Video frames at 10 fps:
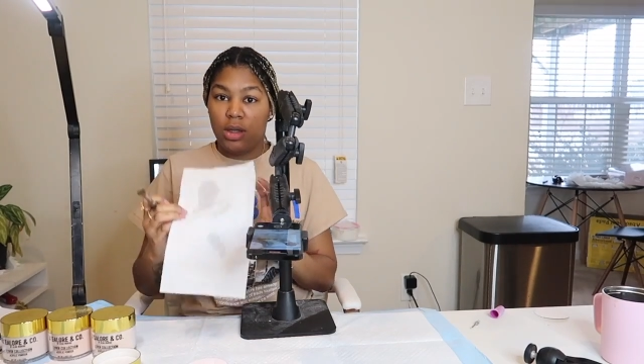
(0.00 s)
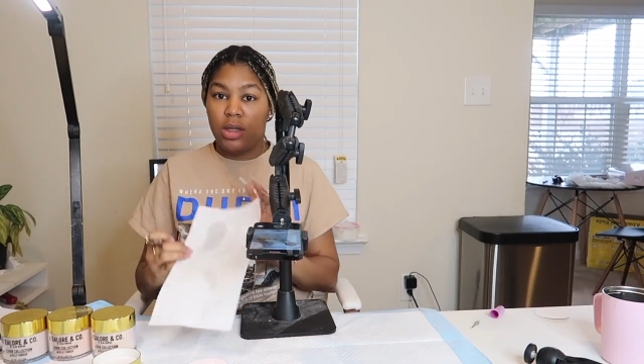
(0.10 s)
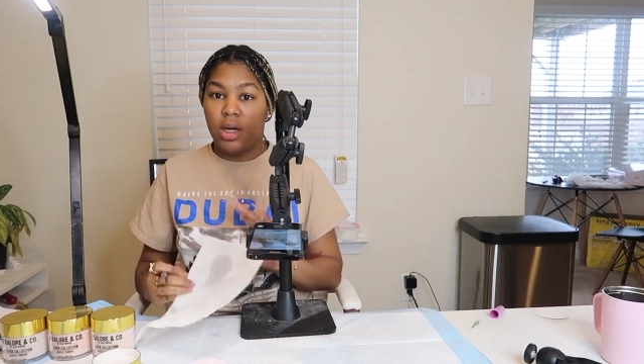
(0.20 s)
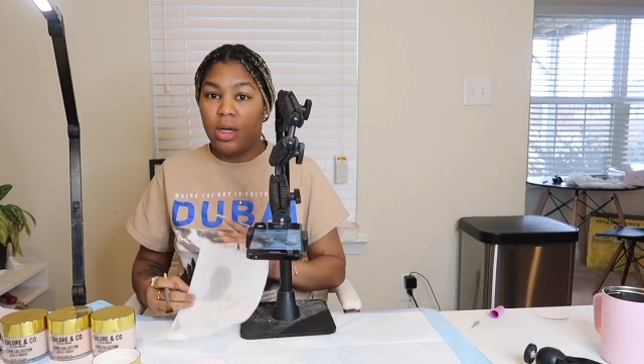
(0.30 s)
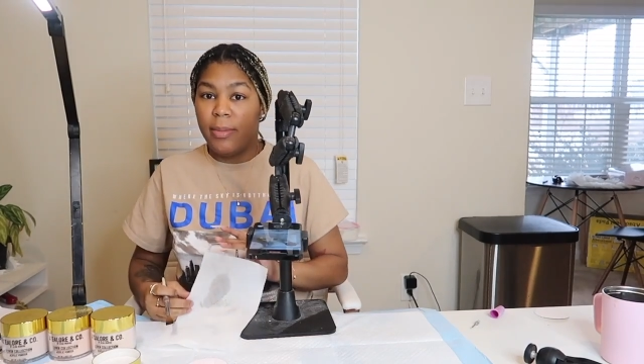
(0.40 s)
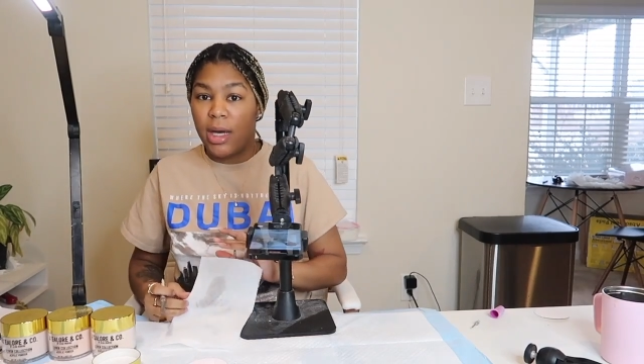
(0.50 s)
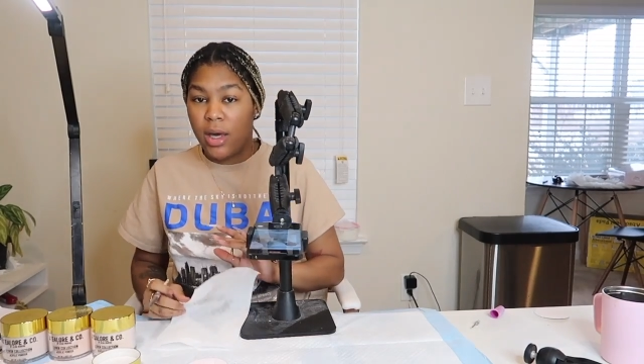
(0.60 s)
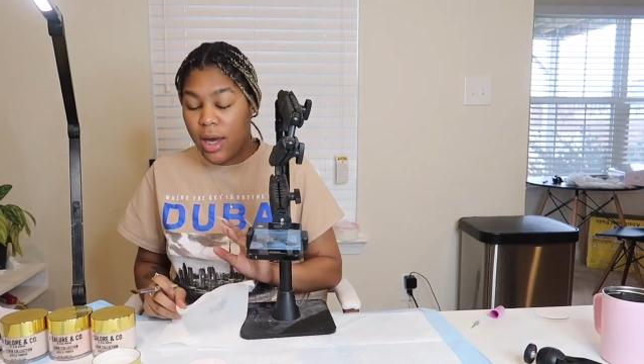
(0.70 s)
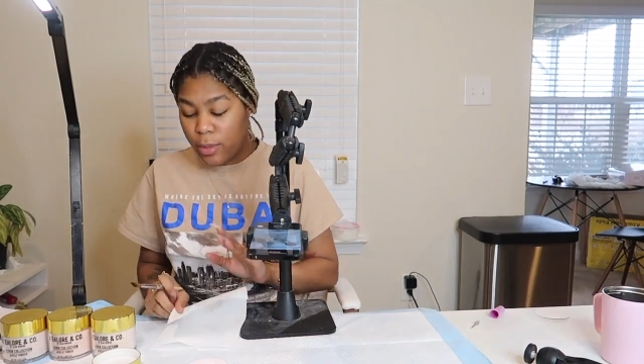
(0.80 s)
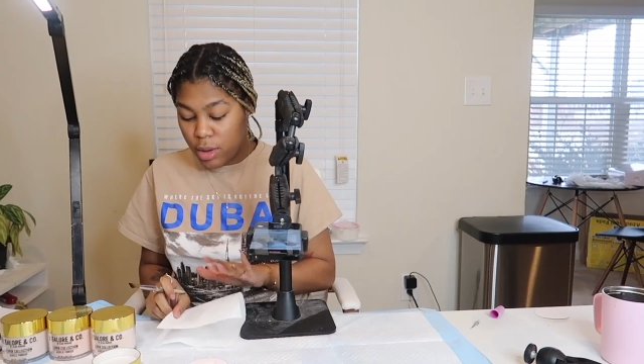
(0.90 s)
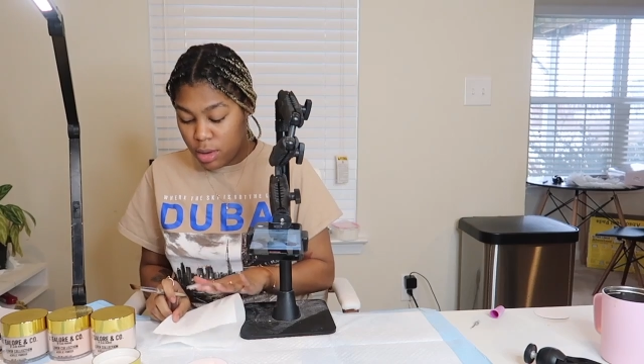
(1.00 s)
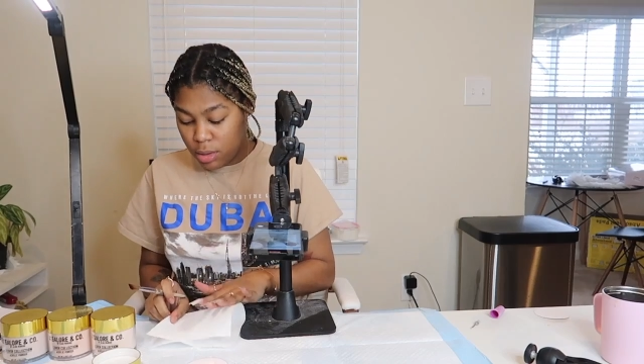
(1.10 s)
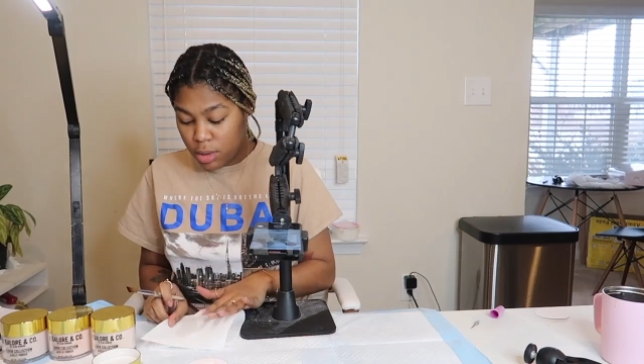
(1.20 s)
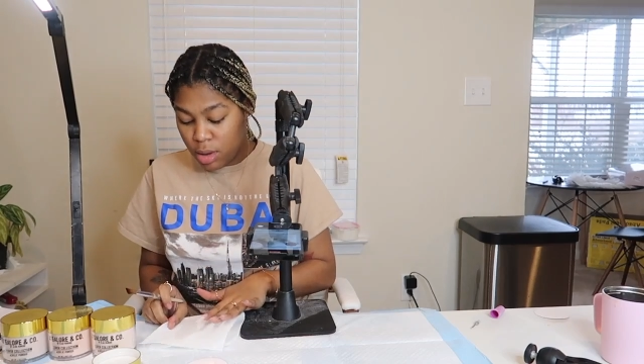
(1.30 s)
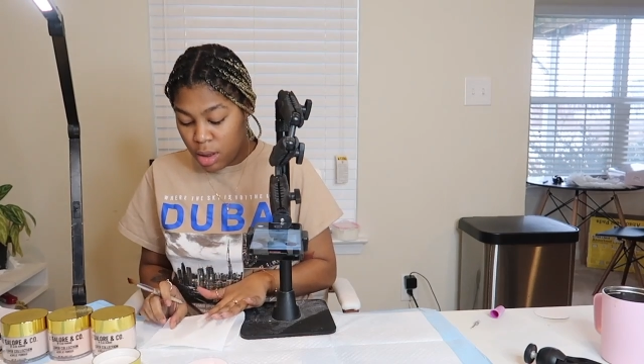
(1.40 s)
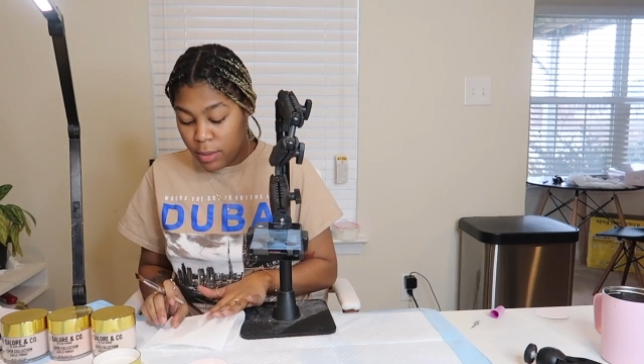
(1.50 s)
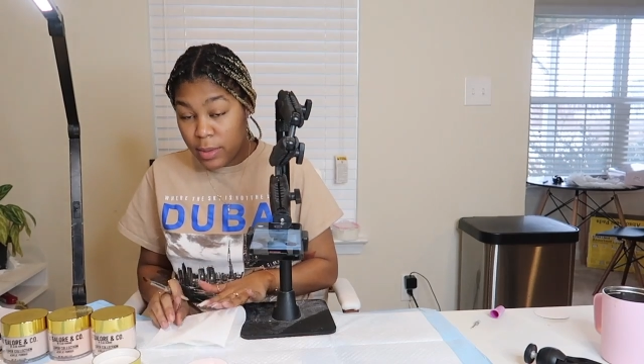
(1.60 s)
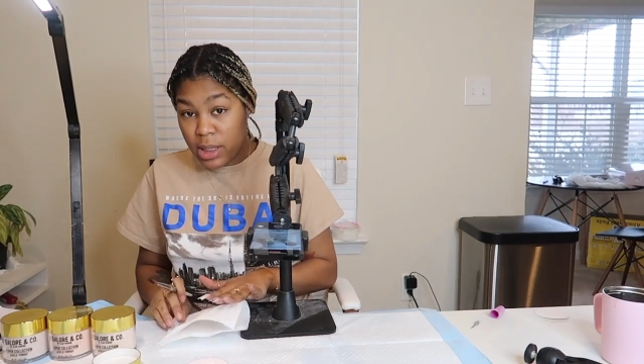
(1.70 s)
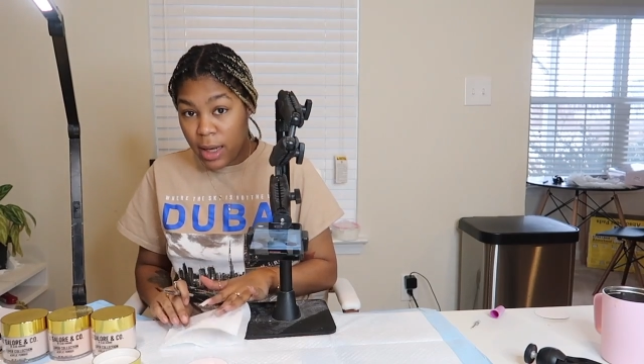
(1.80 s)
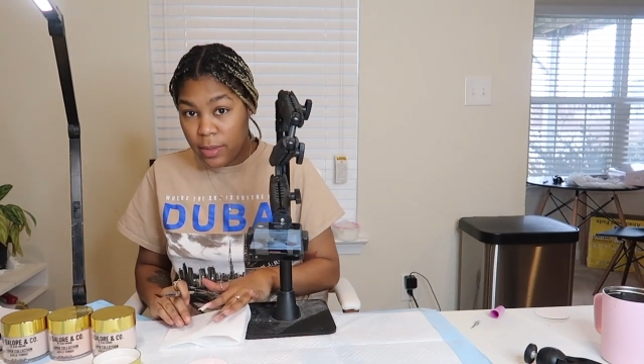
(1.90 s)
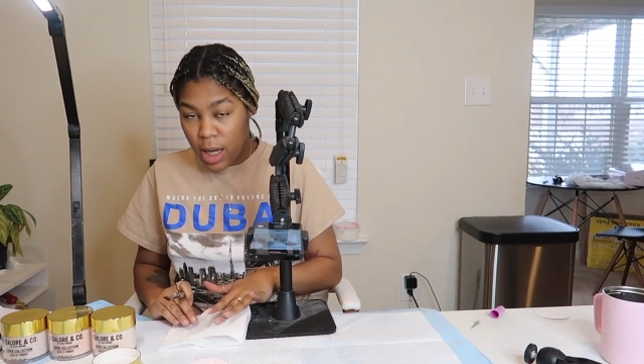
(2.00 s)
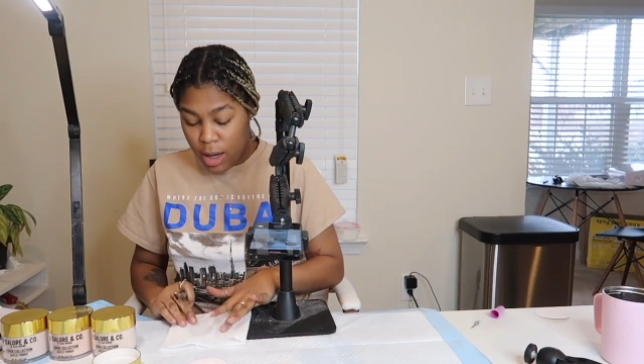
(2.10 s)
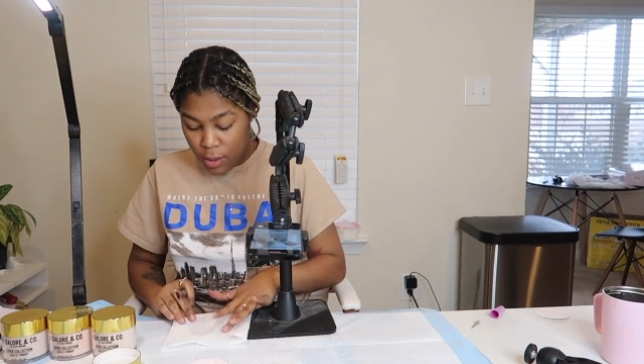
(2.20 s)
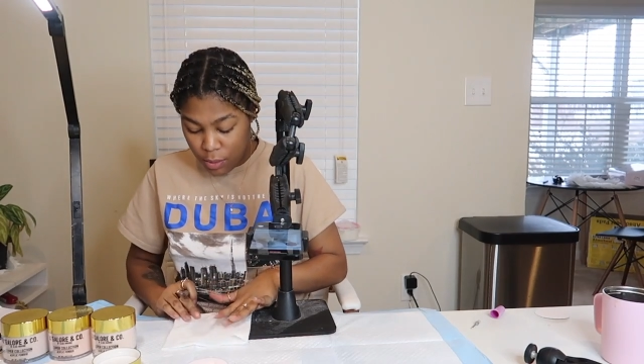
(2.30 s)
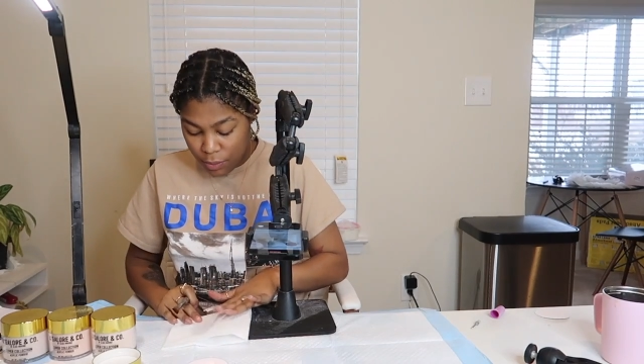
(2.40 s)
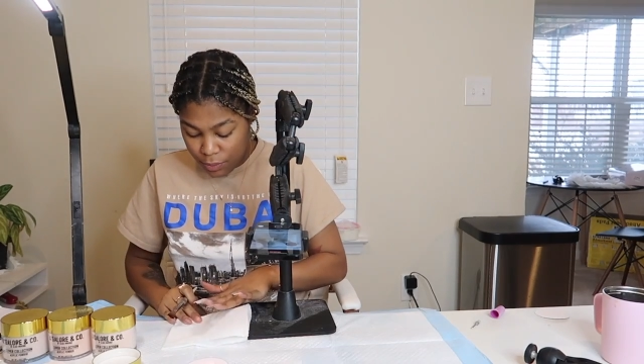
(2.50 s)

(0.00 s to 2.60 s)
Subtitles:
Sorry, my camera timed out.